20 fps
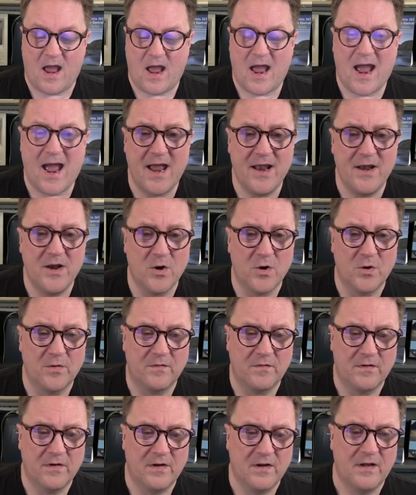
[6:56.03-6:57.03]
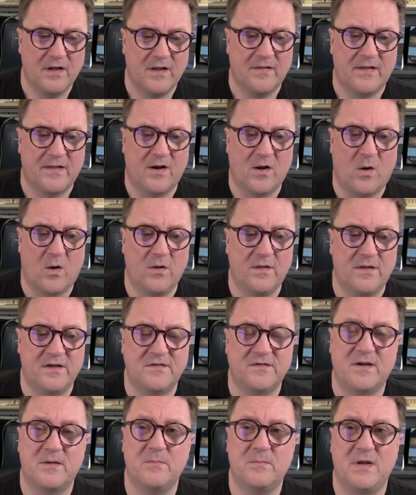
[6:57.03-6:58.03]
I know that all
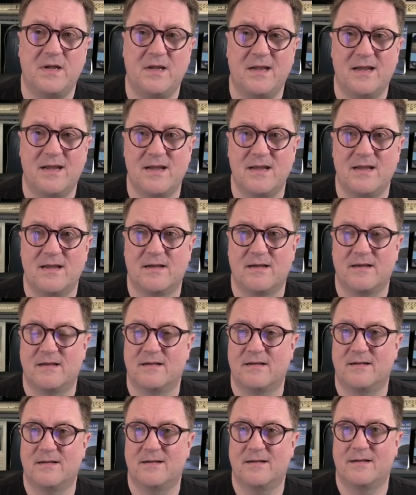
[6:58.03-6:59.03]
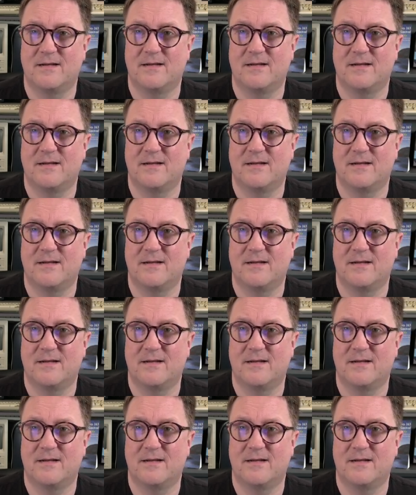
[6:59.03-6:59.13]
this can be a